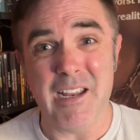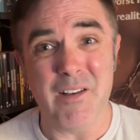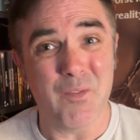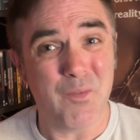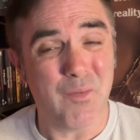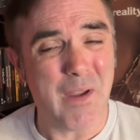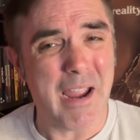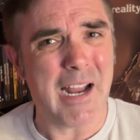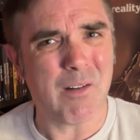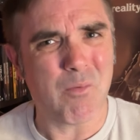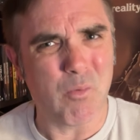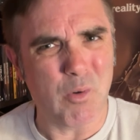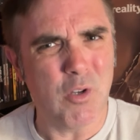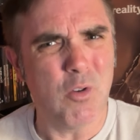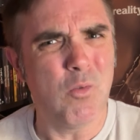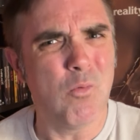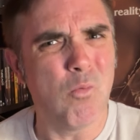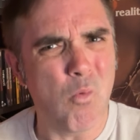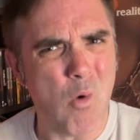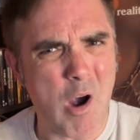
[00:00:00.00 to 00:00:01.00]
in fact, when
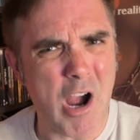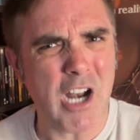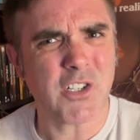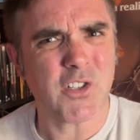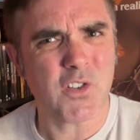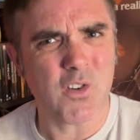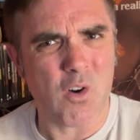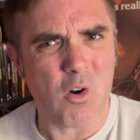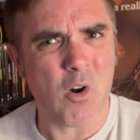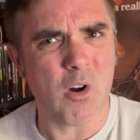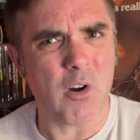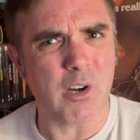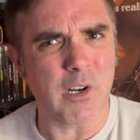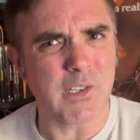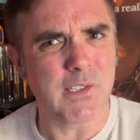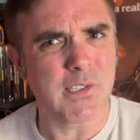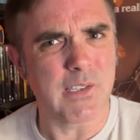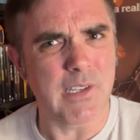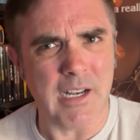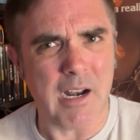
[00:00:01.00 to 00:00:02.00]
you watch
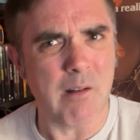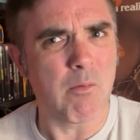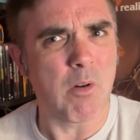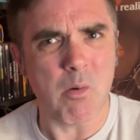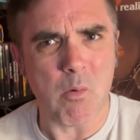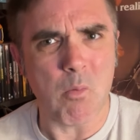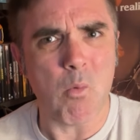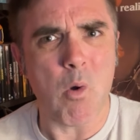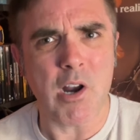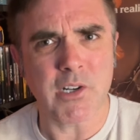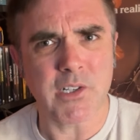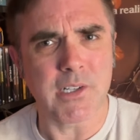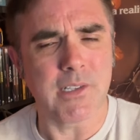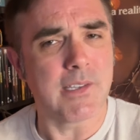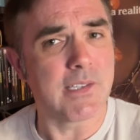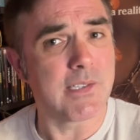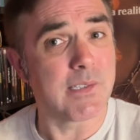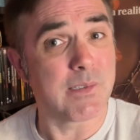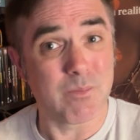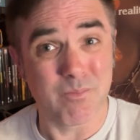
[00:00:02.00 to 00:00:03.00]
targets, and I remember watching
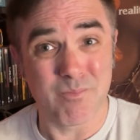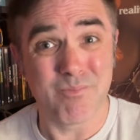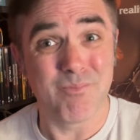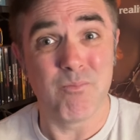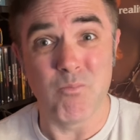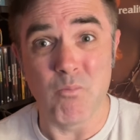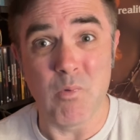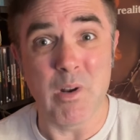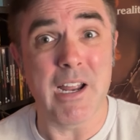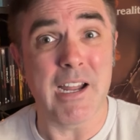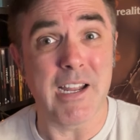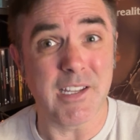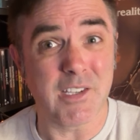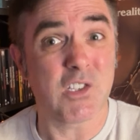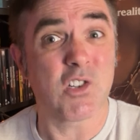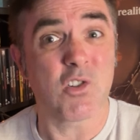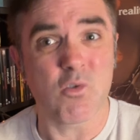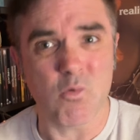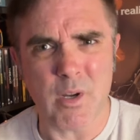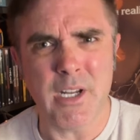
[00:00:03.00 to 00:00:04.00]
this when I
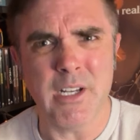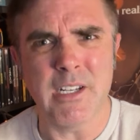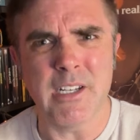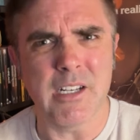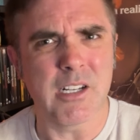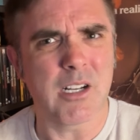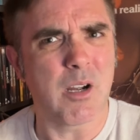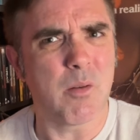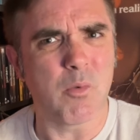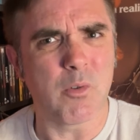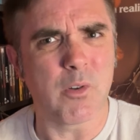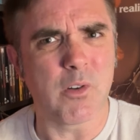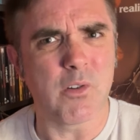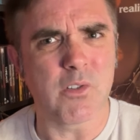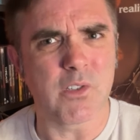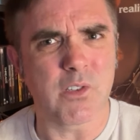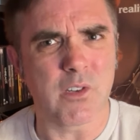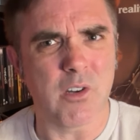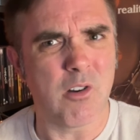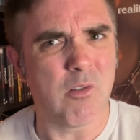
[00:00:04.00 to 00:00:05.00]
screened it a couple
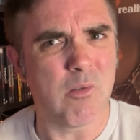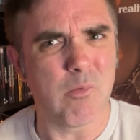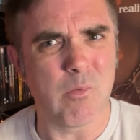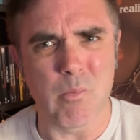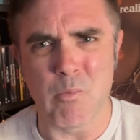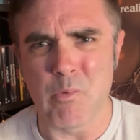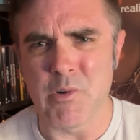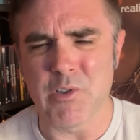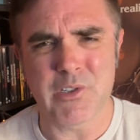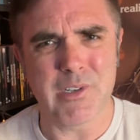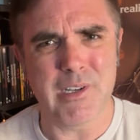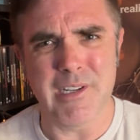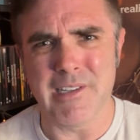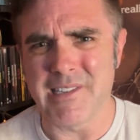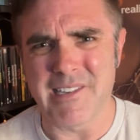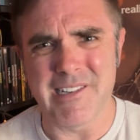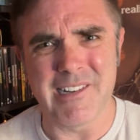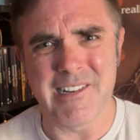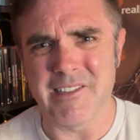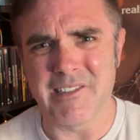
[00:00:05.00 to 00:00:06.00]
years ago, which
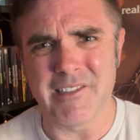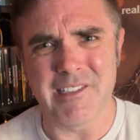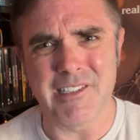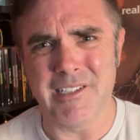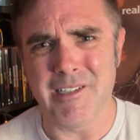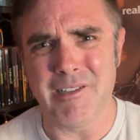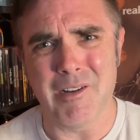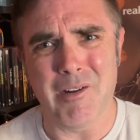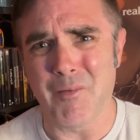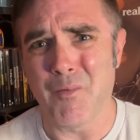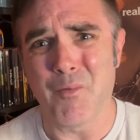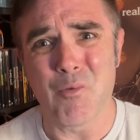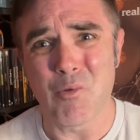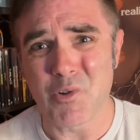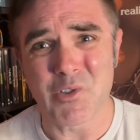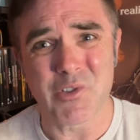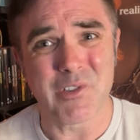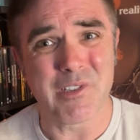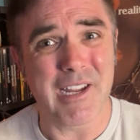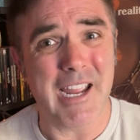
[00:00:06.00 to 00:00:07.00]
incidentally,
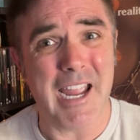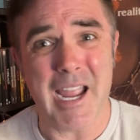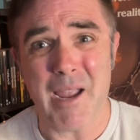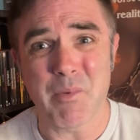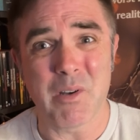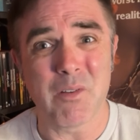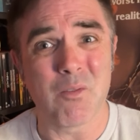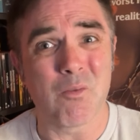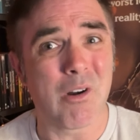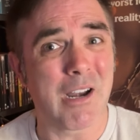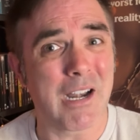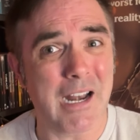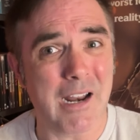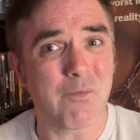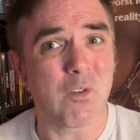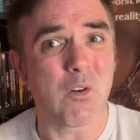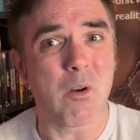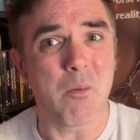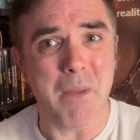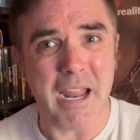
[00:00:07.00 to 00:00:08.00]
unfortunately, happened right
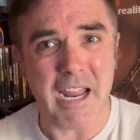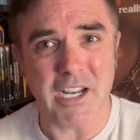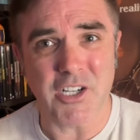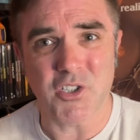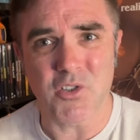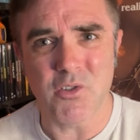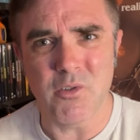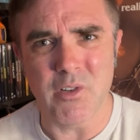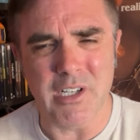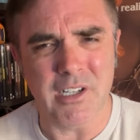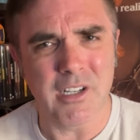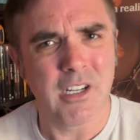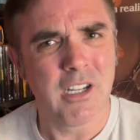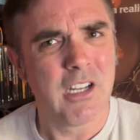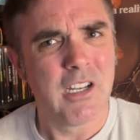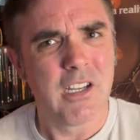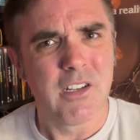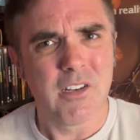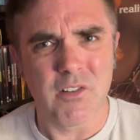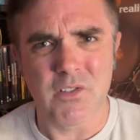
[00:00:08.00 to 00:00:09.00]
after a mass shooting,
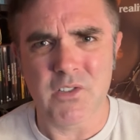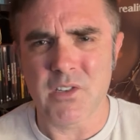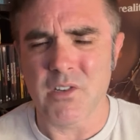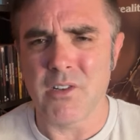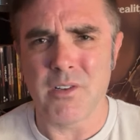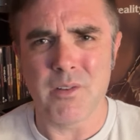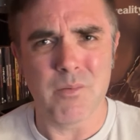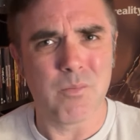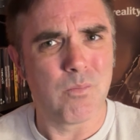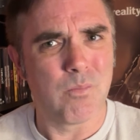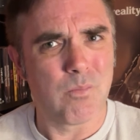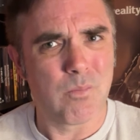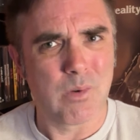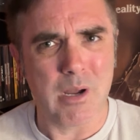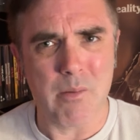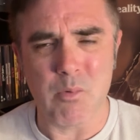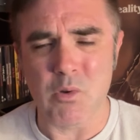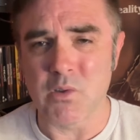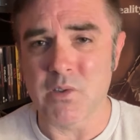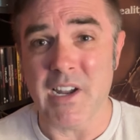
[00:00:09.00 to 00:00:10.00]
there's a
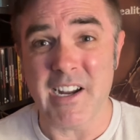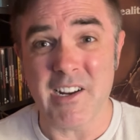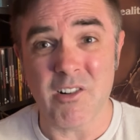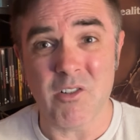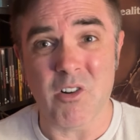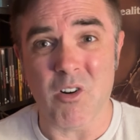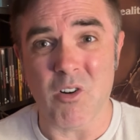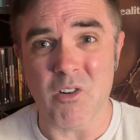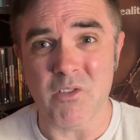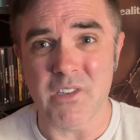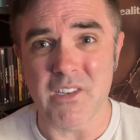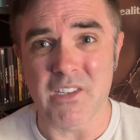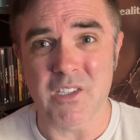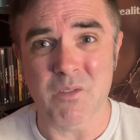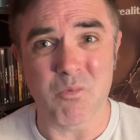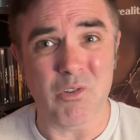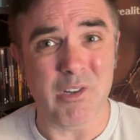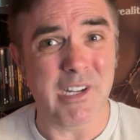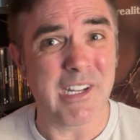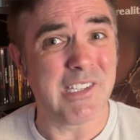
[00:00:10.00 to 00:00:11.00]
couple title cards that
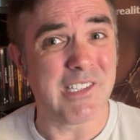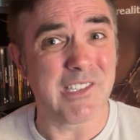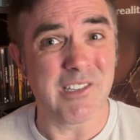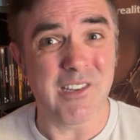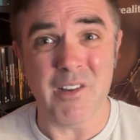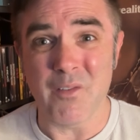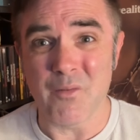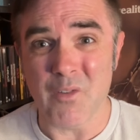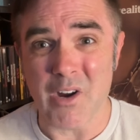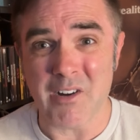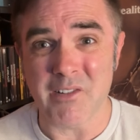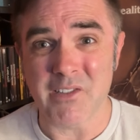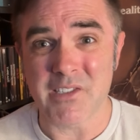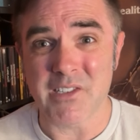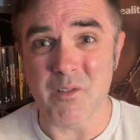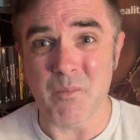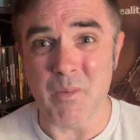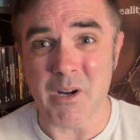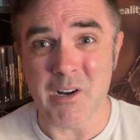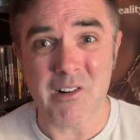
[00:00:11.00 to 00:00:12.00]
explains gun violence in
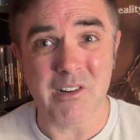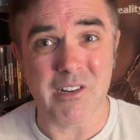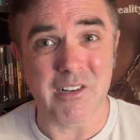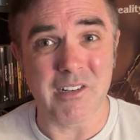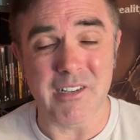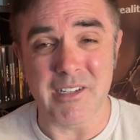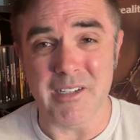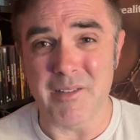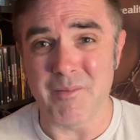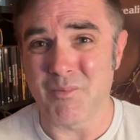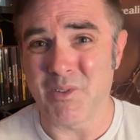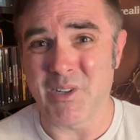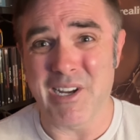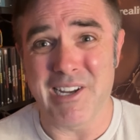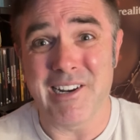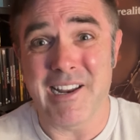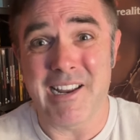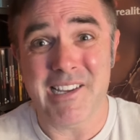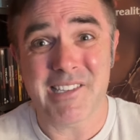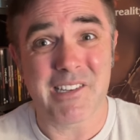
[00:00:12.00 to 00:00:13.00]
America and
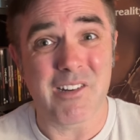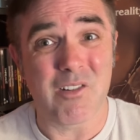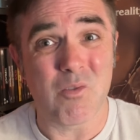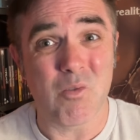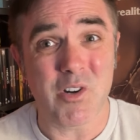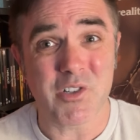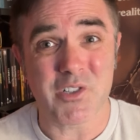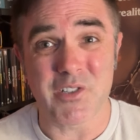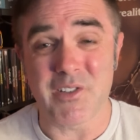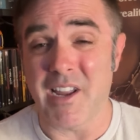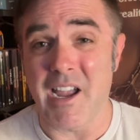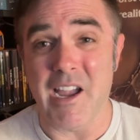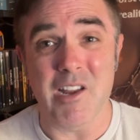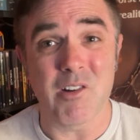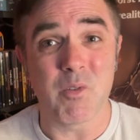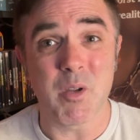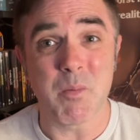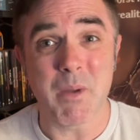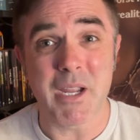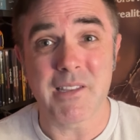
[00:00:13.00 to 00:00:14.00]
kind of asking question, how do
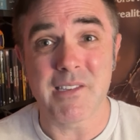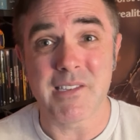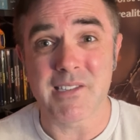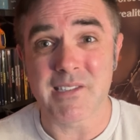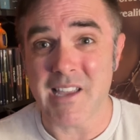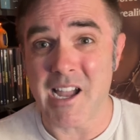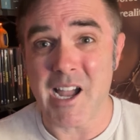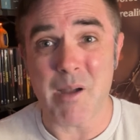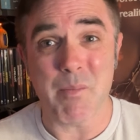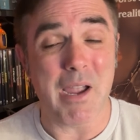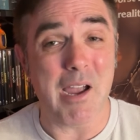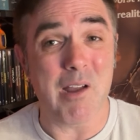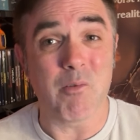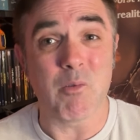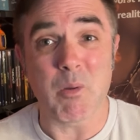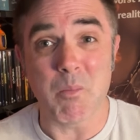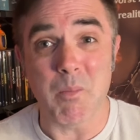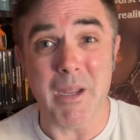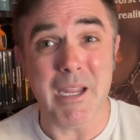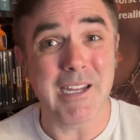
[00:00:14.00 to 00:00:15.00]
we make this stop? How do
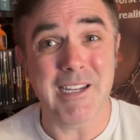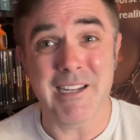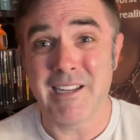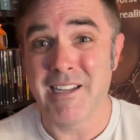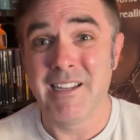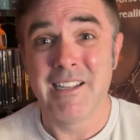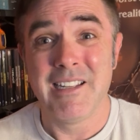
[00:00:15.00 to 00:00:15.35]
we make,